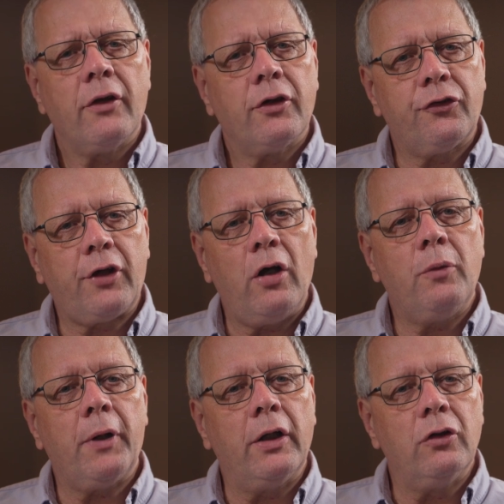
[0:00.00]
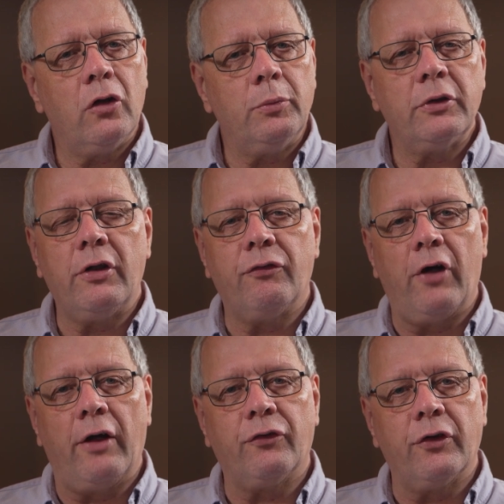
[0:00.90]
The scope and normative
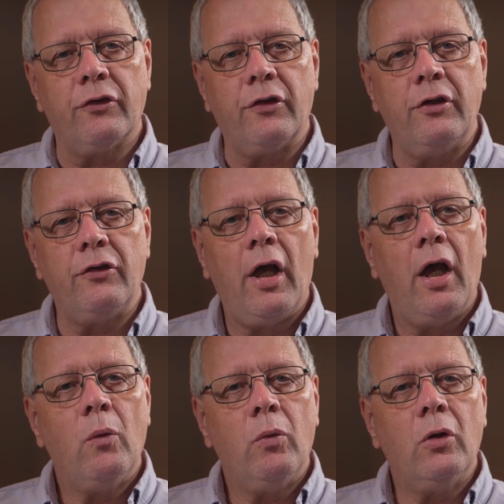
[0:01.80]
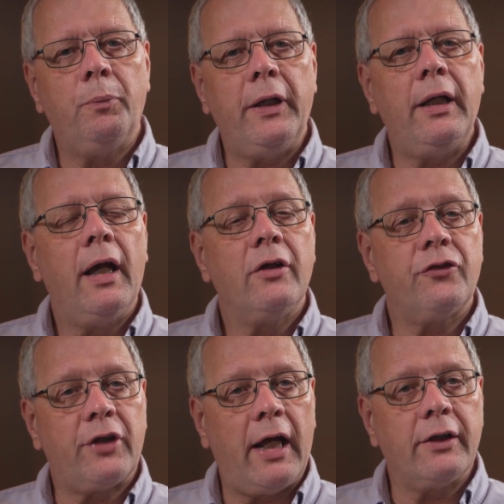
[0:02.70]
references will be
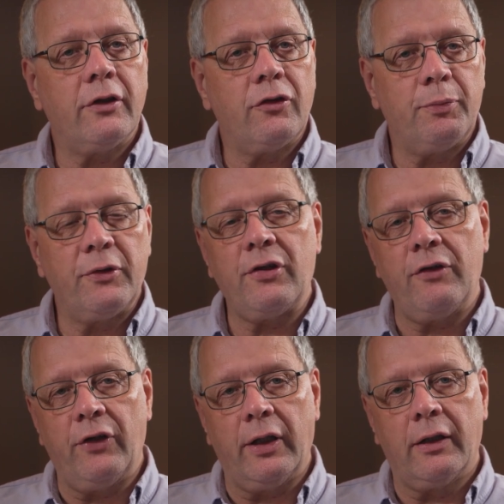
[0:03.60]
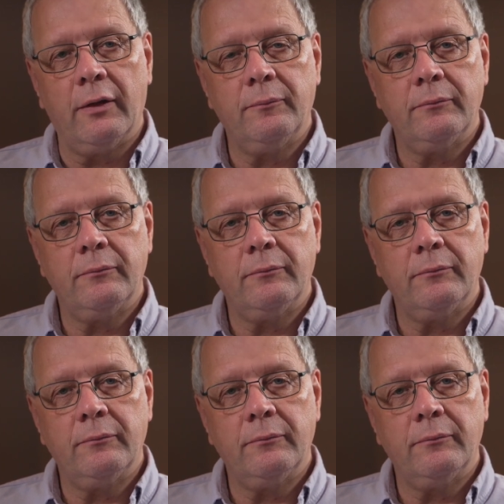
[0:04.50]
standard specific.